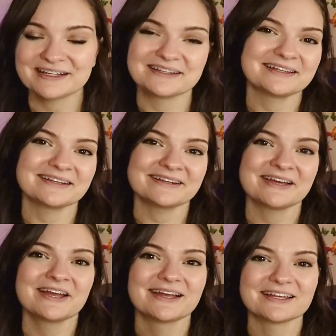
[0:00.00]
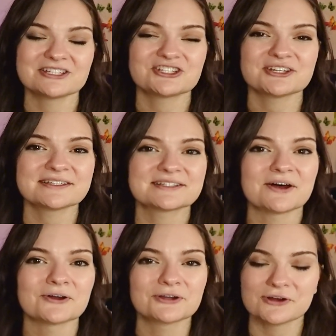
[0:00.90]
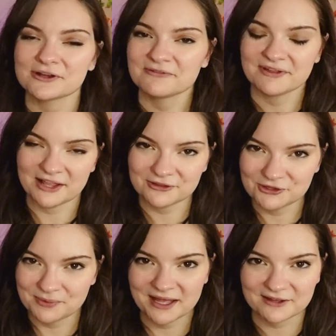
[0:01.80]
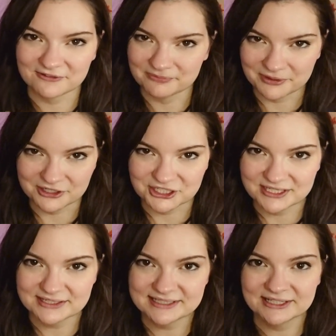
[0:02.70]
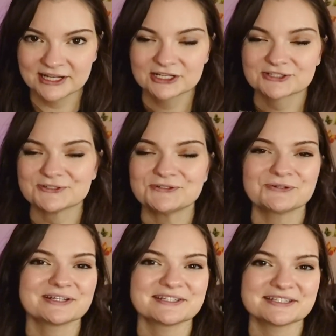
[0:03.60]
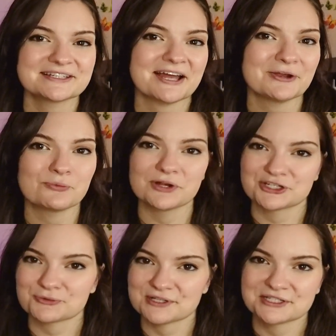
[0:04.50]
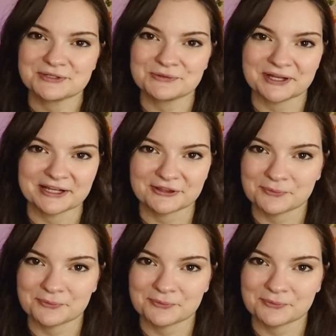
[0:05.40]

need is just a good value pack of brushes so you can decide which ones you like the